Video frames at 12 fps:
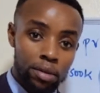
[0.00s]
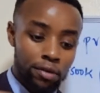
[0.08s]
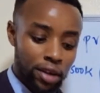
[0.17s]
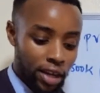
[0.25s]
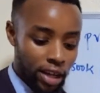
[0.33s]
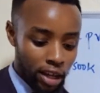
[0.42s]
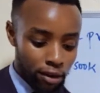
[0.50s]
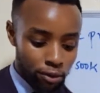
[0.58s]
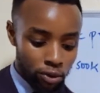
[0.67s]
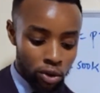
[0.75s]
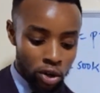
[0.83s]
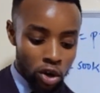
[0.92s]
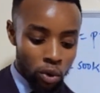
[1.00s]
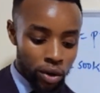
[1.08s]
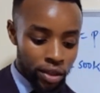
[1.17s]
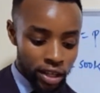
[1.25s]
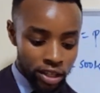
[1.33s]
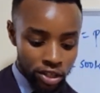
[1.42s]
Be very careful
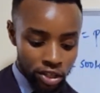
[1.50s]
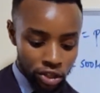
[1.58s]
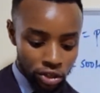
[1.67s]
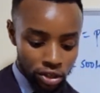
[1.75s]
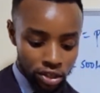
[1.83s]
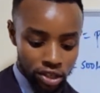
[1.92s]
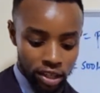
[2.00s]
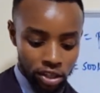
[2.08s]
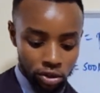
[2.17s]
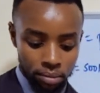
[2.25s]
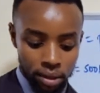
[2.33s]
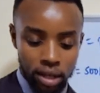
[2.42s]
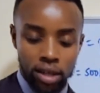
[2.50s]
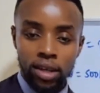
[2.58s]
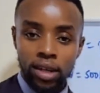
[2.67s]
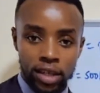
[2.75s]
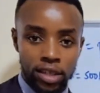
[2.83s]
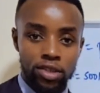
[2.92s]
with the decisions that you make,
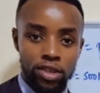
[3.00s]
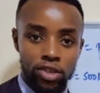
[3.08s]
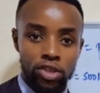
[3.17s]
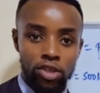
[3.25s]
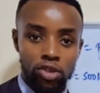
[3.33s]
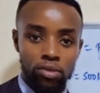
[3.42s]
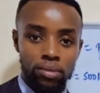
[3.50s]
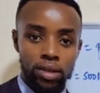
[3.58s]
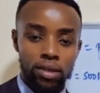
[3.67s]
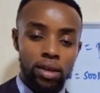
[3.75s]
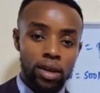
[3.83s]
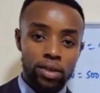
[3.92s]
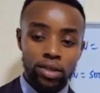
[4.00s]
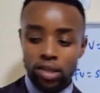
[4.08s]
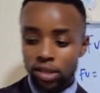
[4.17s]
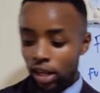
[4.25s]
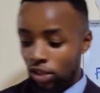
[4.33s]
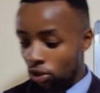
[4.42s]
ladies and gentlemen. This
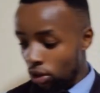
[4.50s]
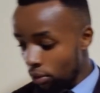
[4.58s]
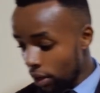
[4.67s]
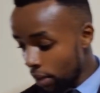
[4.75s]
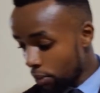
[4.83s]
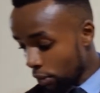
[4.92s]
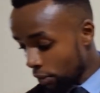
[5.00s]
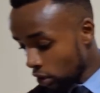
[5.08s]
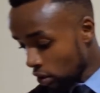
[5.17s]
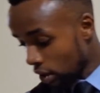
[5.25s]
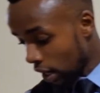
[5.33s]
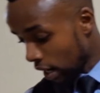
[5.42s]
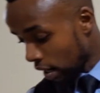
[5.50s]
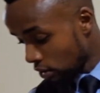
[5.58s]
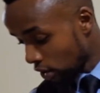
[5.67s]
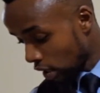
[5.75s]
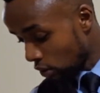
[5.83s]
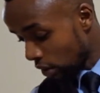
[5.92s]
is Sir John Mweri, professional
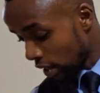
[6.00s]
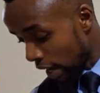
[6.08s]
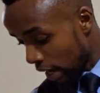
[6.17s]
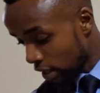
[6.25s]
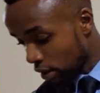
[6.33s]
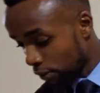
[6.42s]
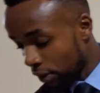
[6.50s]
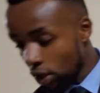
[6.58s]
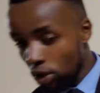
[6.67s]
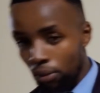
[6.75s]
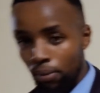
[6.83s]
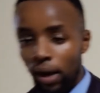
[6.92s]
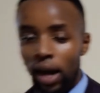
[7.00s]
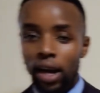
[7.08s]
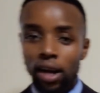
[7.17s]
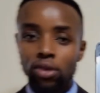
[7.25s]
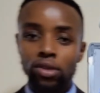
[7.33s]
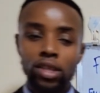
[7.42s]
accountant with X-Finop
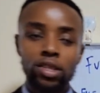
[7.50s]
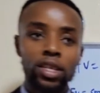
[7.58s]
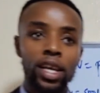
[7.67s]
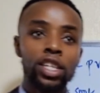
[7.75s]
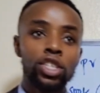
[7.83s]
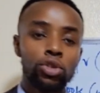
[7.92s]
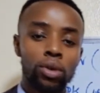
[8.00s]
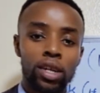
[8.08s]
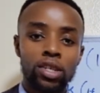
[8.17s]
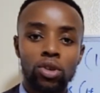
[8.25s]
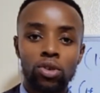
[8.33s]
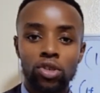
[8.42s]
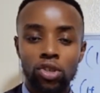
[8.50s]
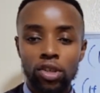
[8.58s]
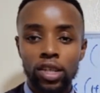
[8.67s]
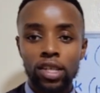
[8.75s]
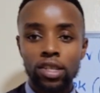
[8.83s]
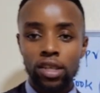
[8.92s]
Accountancy and Insurance
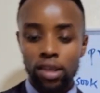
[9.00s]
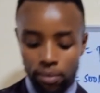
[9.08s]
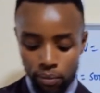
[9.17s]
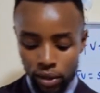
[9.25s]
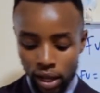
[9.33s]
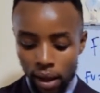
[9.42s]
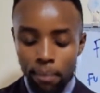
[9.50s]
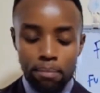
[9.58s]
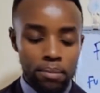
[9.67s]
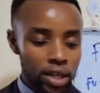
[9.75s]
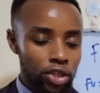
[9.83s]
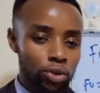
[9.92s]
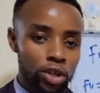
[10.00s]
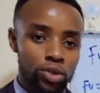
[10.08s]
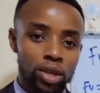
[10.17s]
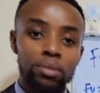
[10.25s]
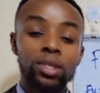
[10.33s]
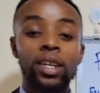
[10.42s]
Consultancy. Make sure you
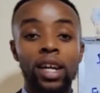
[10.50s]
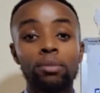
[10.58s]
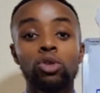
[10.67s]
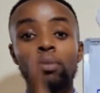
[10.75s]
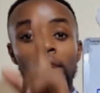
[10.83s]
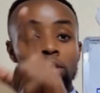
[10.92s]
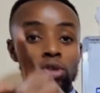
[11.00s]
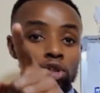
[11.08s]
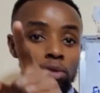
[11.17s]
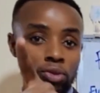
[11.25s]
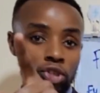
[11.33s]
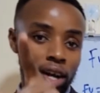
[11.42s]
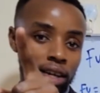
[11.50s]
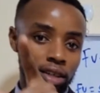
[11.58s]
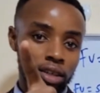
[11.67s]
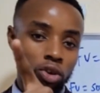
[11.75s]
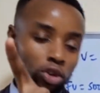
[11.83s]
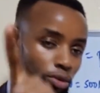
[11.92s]
subscribe to my YouTube
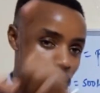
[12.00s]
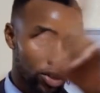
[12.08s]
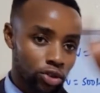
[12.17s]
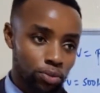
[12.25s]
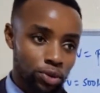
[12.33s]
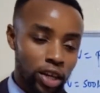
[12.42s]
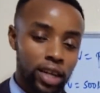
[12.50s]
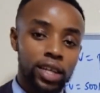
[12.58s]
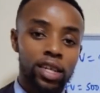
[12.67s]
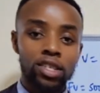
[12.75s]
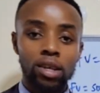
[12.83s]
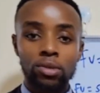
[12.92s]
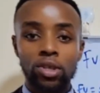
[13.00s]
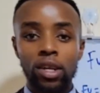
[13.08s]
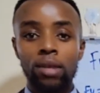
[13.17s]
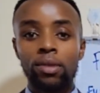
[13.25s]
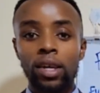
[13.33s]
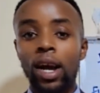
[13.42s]
channel. Go to my YouTube channel and
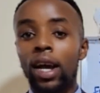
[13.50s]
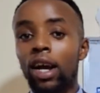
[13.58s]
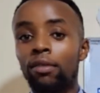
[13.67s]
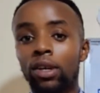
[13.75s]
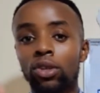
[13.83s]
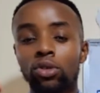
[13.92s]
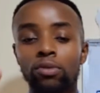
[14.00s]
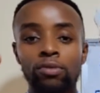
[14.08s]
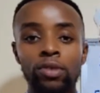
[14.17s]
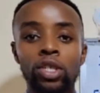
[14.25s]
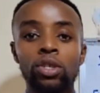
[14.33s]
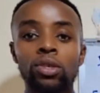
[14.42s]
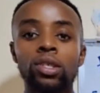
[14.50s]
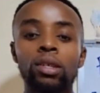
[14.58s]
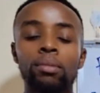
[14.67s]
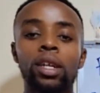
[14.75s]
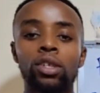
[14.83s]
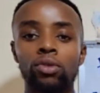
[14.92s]
subscribe there. I have a lot of videos
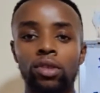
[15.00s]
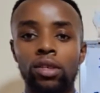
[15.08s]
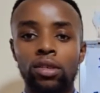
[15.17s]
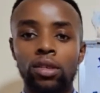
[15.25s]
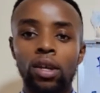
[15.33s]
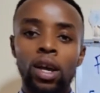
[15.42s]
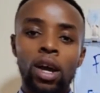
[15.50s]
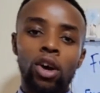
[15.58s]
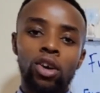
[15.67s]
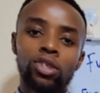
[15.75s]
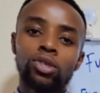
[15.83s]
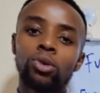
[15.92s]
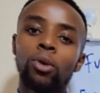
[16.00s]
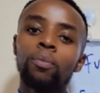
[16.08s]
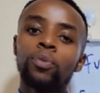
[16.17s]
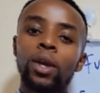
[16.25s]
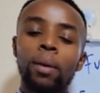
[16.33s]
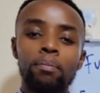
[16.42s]
similar to this.
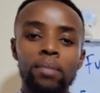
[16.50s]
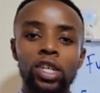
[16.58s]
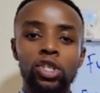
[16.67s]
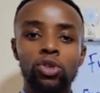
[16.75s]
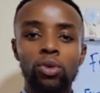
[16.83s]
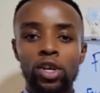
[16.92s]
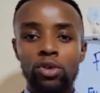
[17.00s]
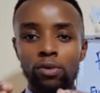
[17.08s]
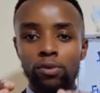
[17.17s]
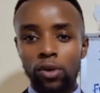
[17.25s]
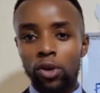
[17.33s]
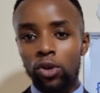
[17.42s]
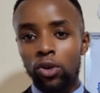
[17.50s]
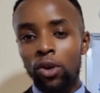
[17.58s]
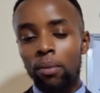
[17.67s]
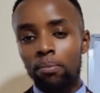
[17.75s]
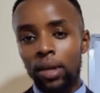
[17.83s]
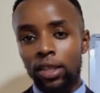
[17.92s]
Also, make sure you
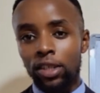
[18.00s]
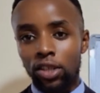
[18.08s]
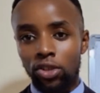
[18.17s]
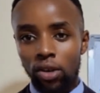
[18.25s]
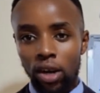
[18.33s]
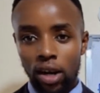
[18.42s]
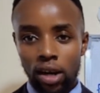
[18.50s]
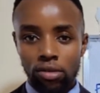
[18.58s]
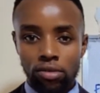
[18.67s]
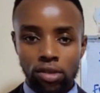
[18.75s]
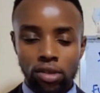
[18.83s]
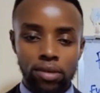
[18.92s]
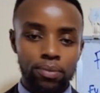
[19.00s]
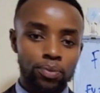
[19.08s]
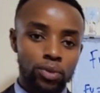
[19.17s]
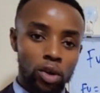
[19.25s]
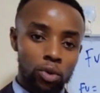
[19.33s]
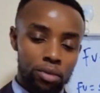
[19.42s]
follow my TikTok account.
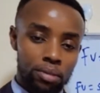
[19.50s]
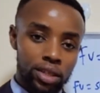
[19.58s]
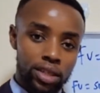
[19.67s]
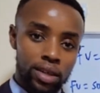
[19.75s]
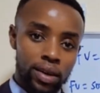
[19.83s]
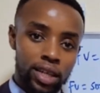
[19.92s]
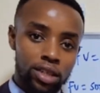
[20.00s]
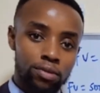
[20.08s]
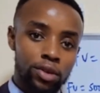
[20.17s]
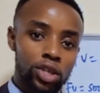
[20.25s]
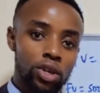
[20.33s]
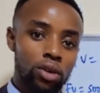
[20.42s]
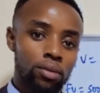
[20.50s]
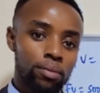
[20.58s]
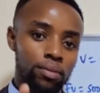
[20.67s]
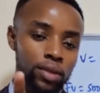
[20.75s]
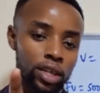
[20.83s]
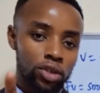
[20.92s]
We meet in our next video.
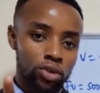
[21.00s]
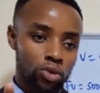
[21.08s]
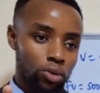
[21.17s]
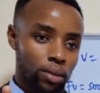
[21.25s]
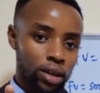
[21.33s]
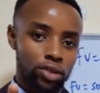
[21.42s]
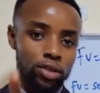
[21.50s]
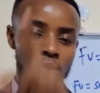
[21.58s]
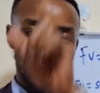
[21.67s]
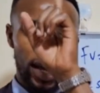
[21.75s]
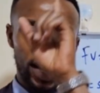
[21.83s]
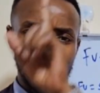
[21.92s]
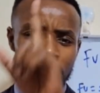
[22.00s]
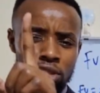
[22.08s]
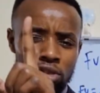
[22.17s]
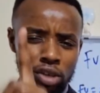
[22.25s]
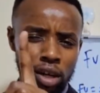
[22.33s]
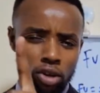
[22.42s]
Thank you so much. It
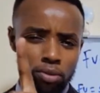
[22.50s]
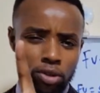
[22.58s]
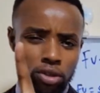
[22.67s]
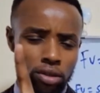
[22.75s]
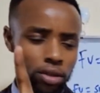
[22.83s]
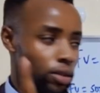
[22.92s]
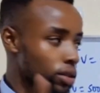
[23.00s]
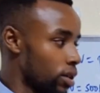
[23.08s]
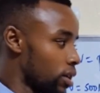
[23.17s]
is not an option.